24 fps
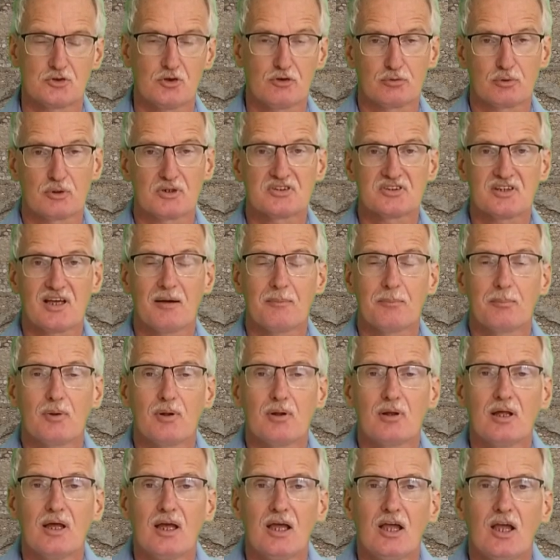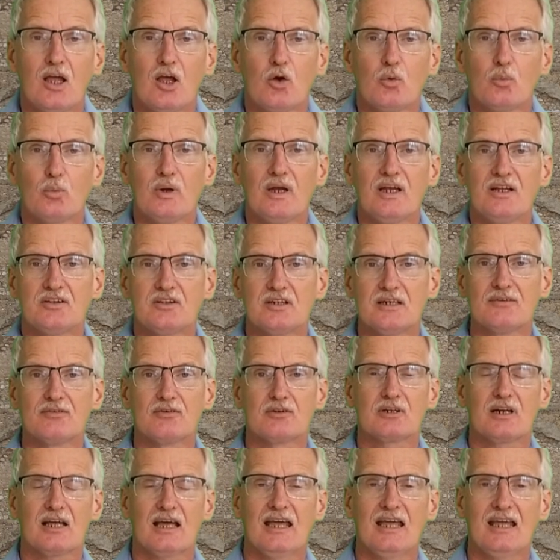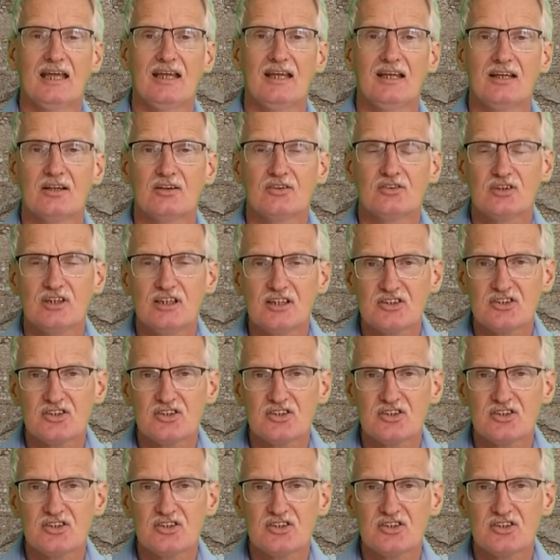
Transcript: So for example, we delivered a